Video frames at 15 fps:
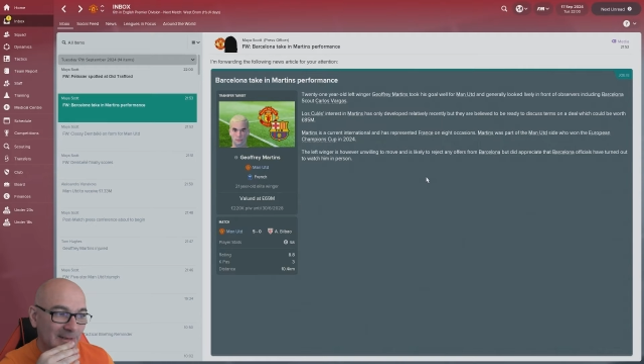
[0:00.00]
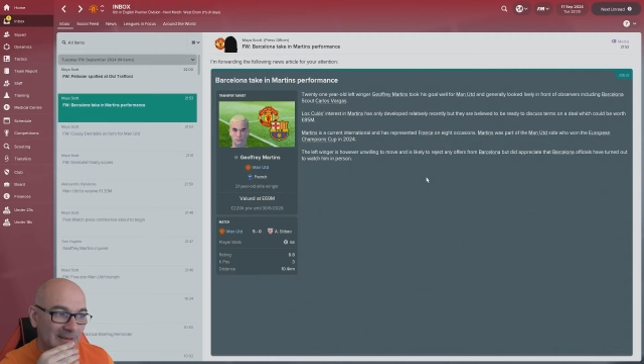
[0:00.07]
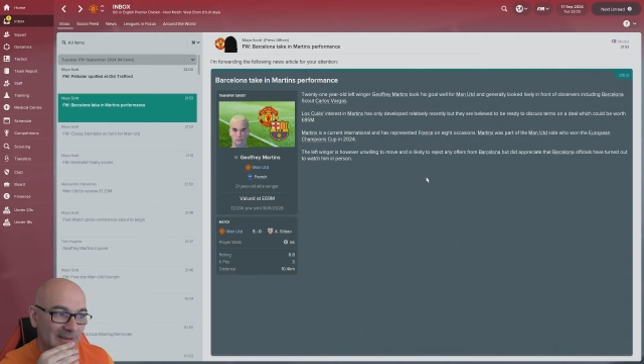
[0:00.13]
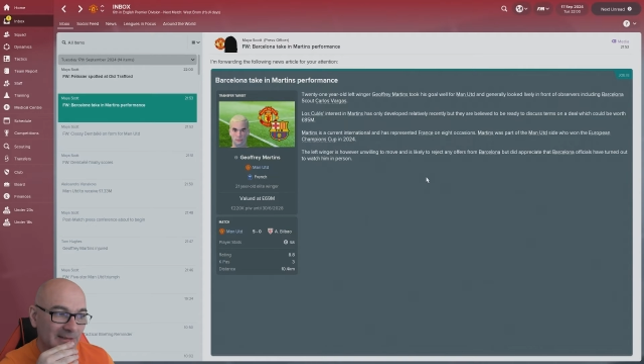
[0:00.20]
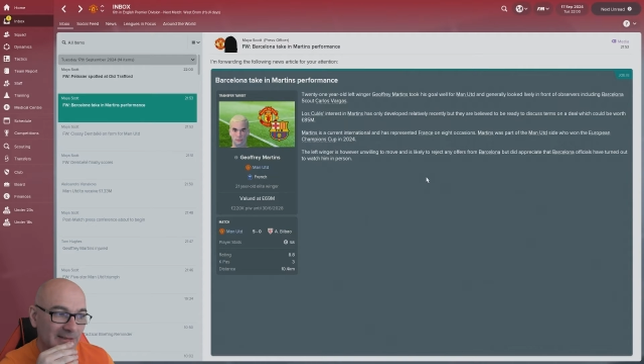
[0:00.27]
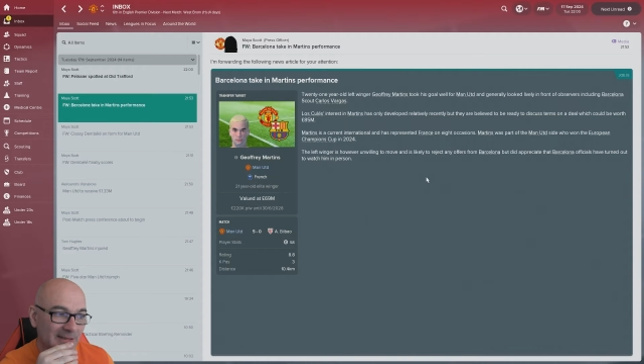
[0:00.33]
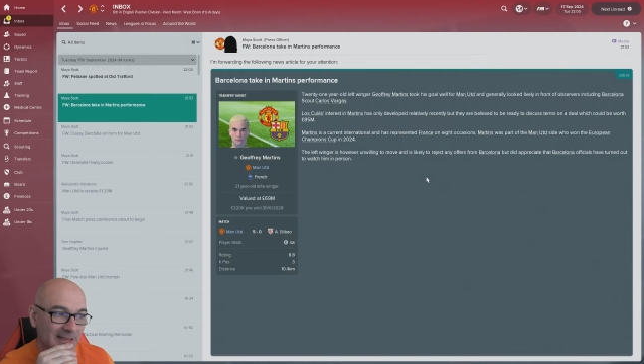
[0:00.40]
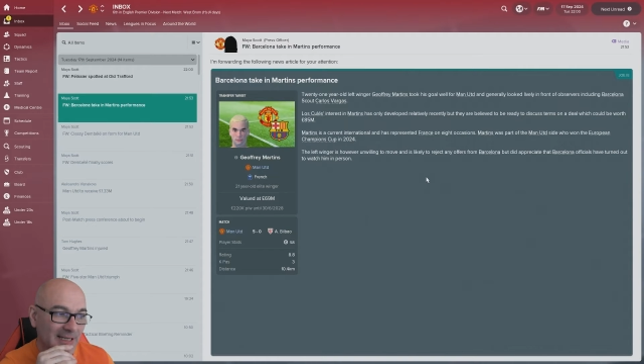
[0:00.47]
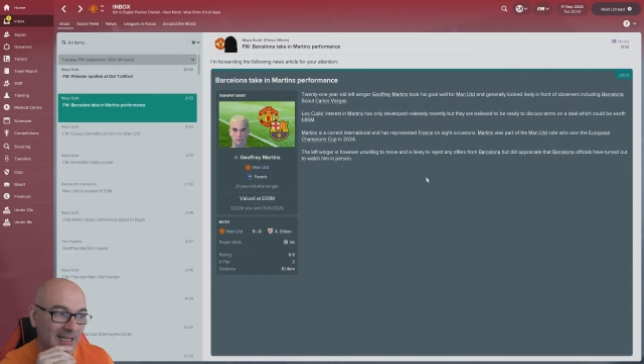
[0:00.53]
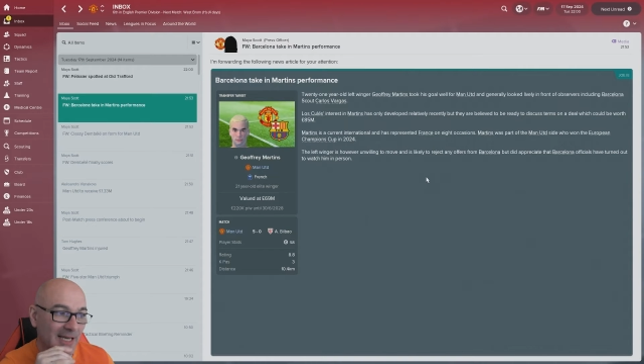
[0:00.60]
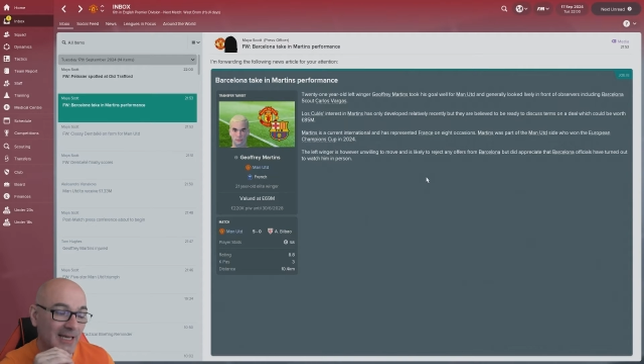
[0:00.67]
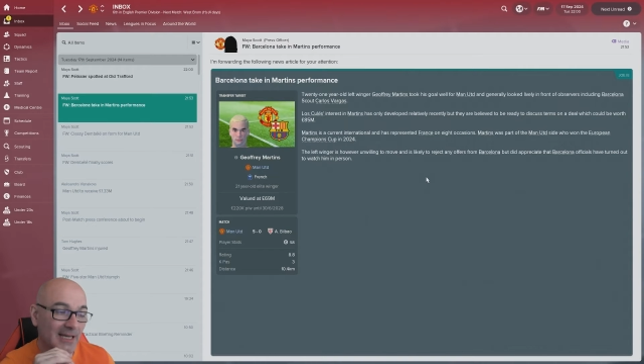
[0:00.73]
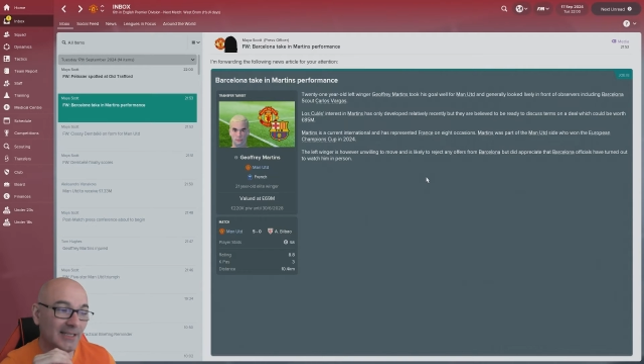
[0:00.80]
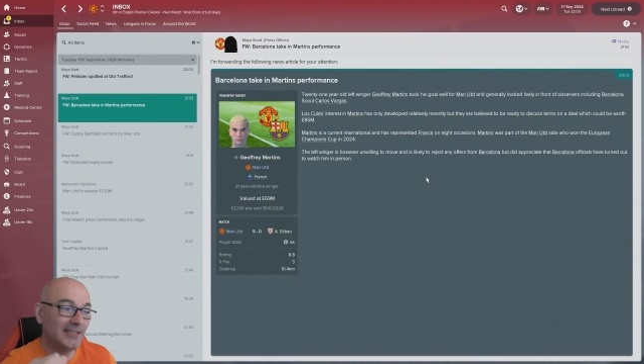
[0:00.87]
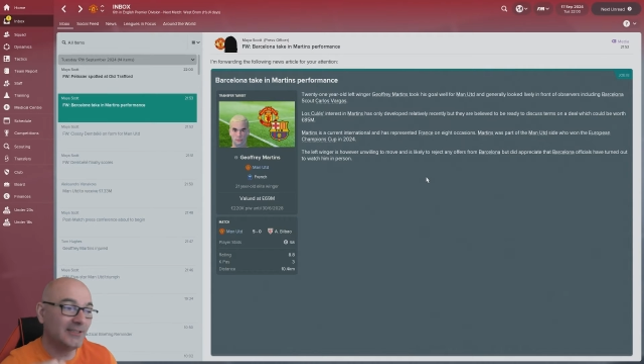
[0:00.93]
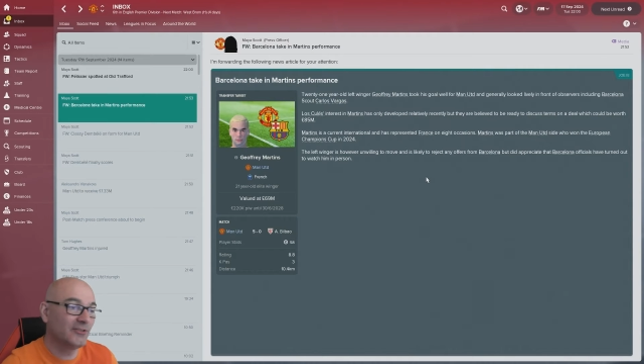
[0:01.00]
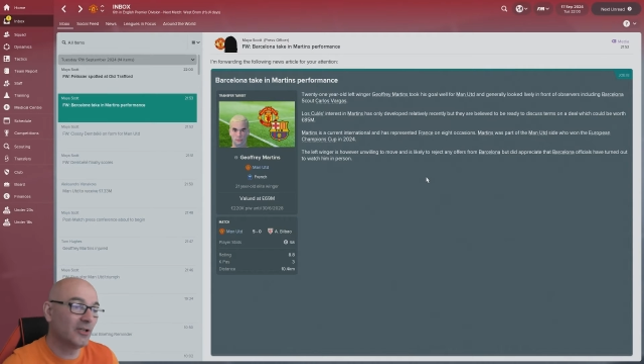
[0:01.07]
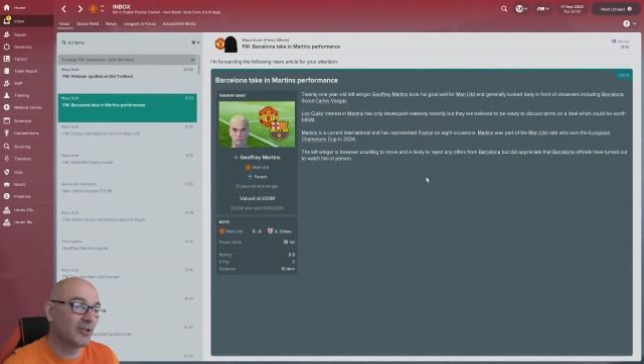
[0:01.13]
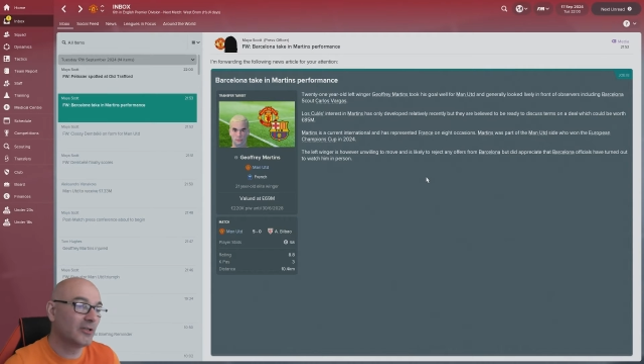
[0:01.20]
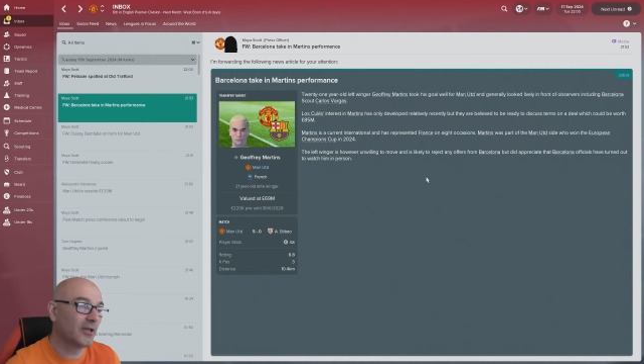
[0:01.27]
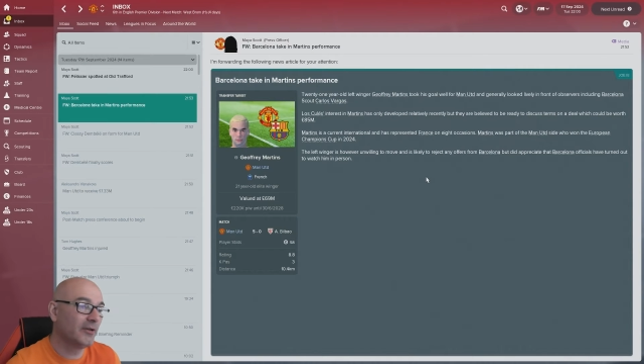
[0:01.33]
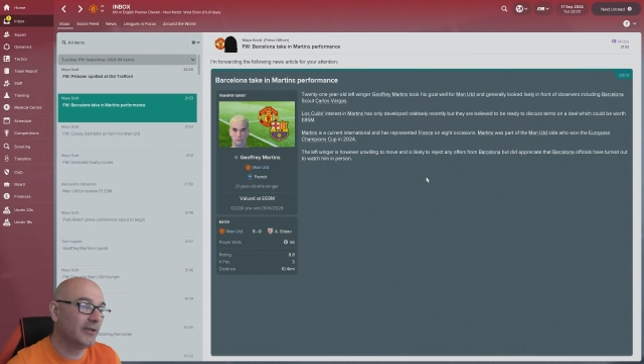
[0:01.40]
million. He's
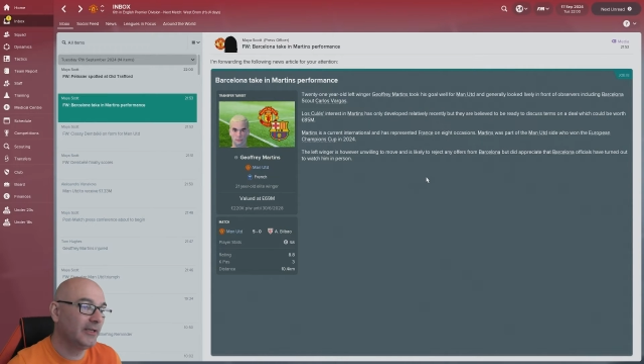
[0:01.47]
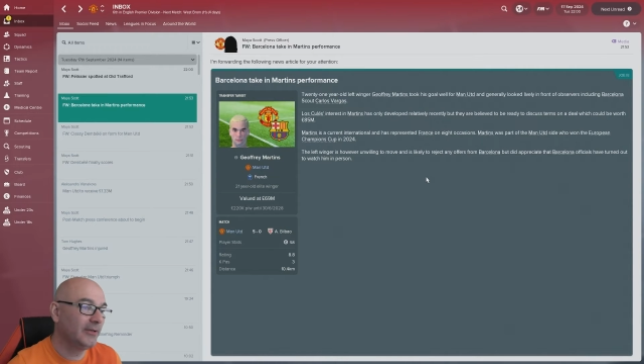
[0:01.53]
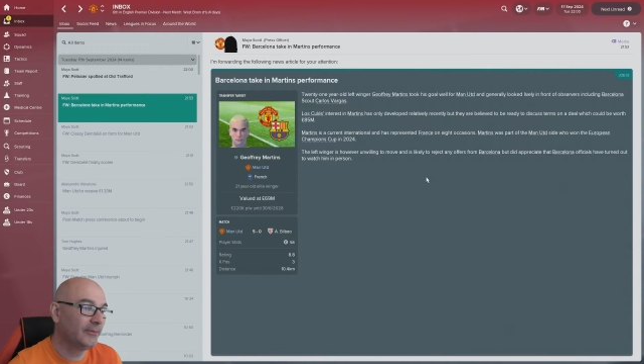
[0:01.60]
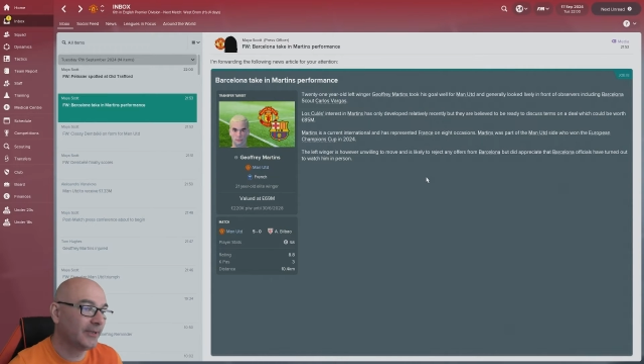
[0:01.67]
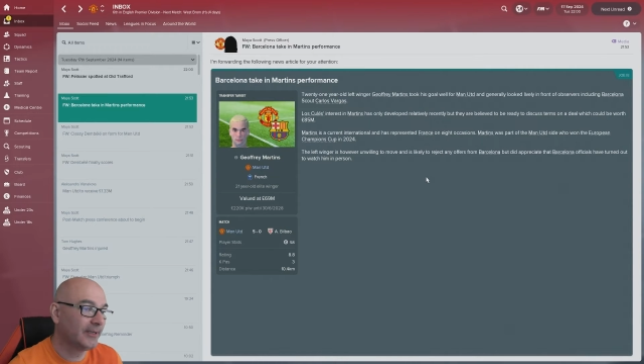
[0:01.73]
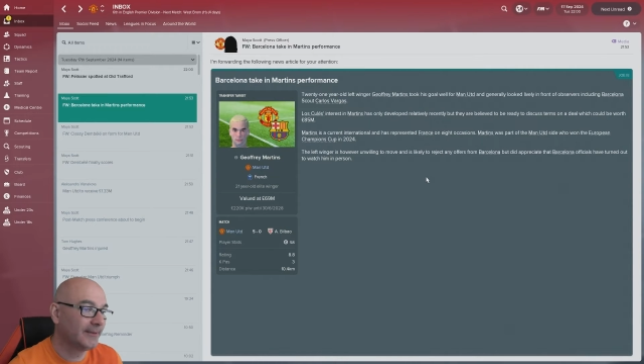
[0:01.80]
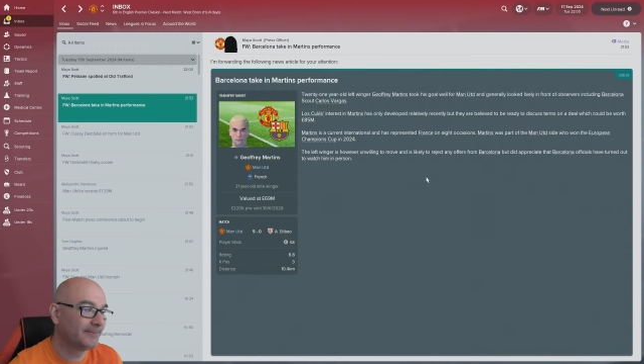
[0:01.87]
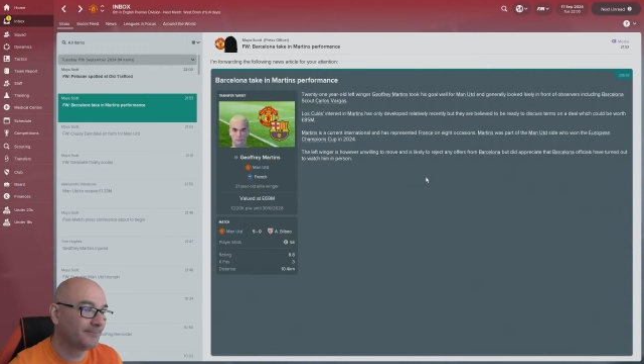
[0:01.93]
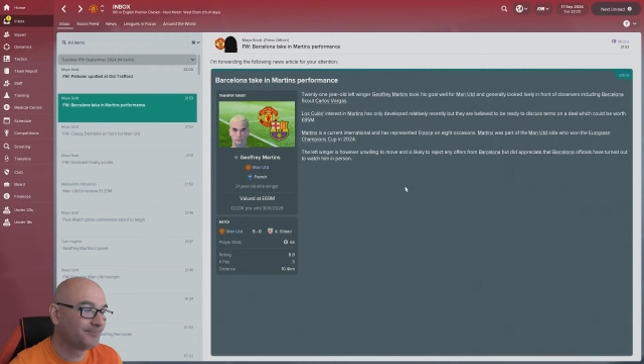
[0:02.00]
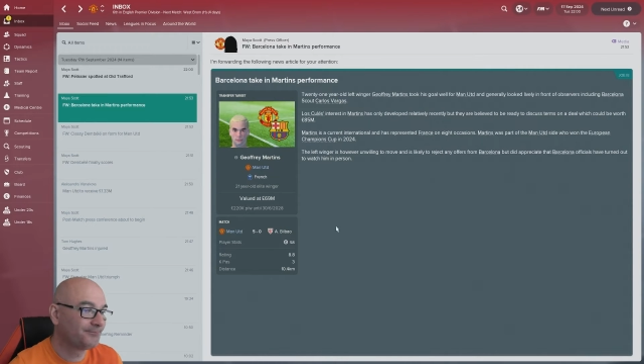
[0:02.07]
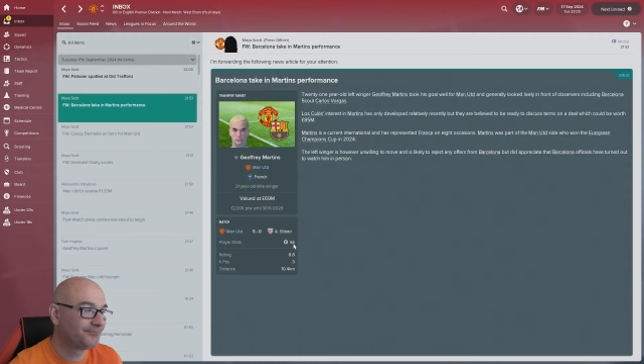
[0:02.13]
not going anywhere.